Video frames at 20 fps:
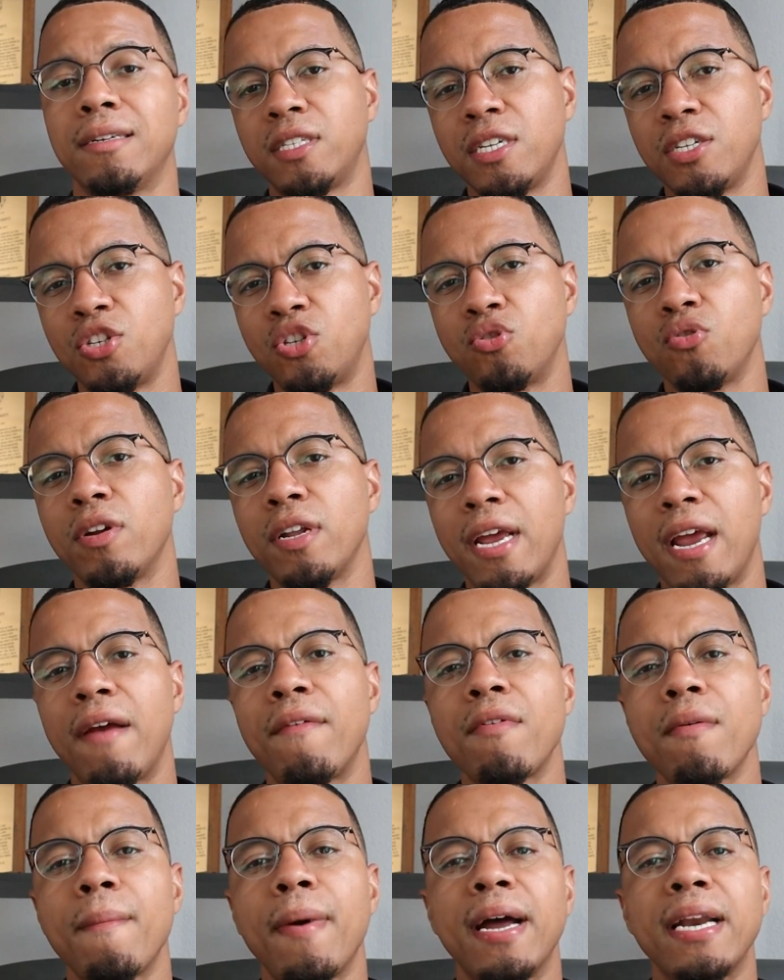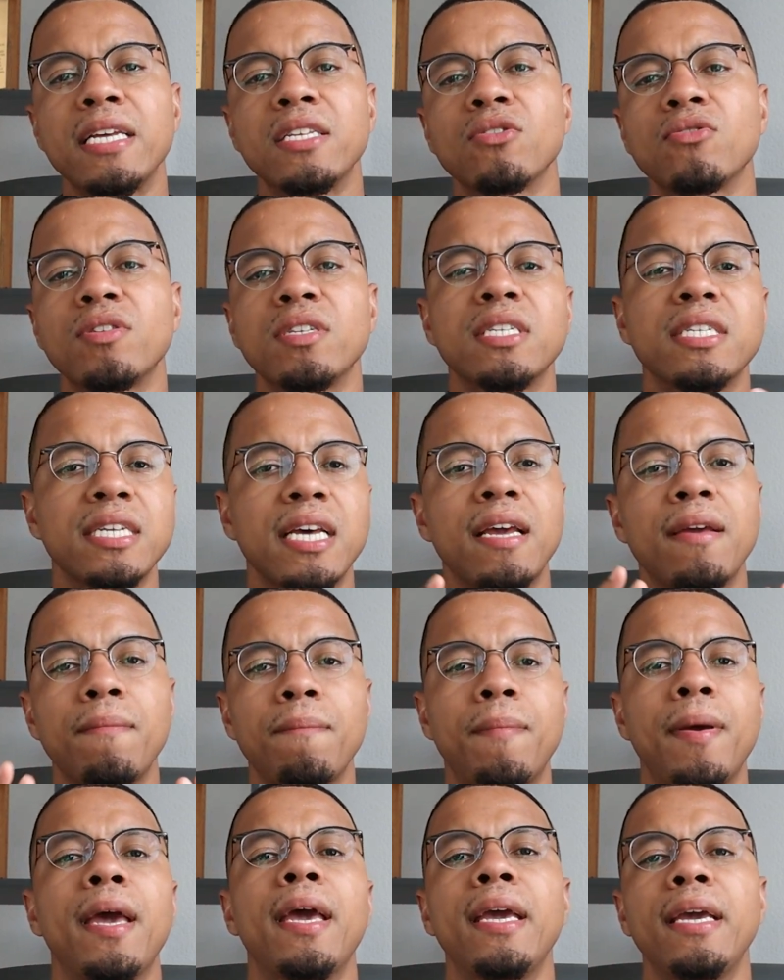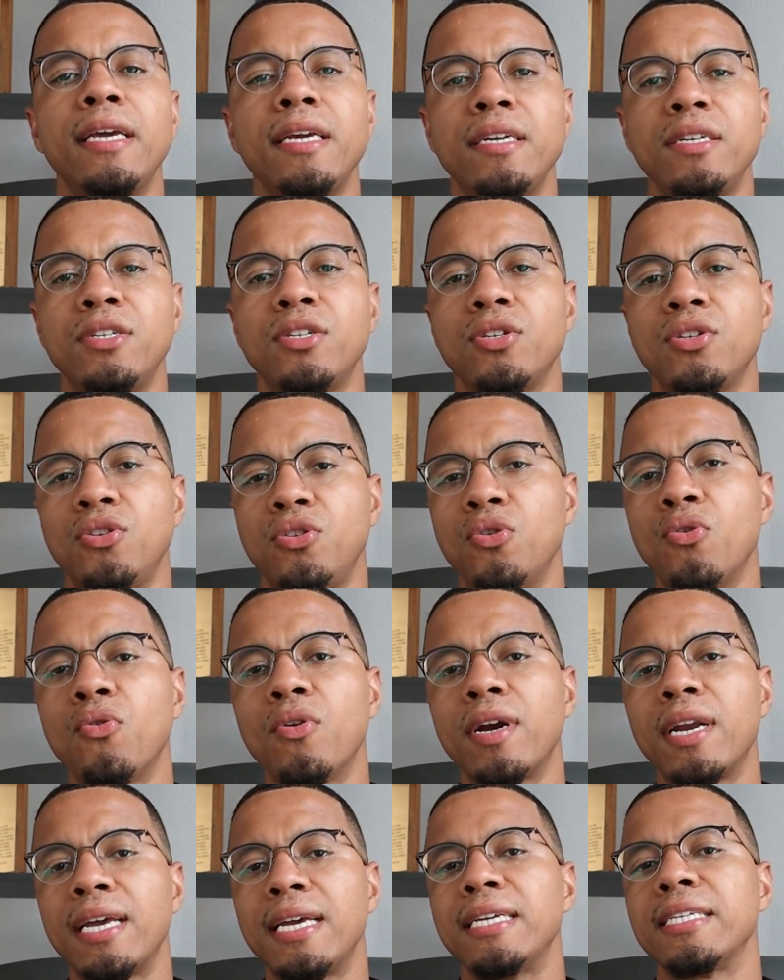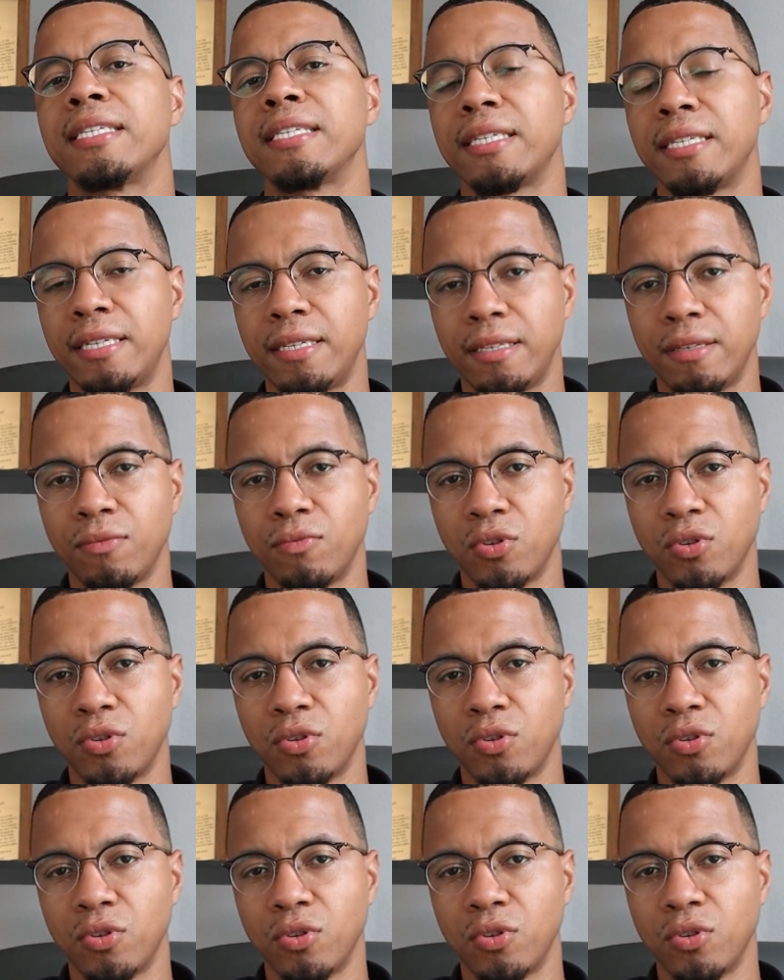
To ensure that everybody is on the same page during the incident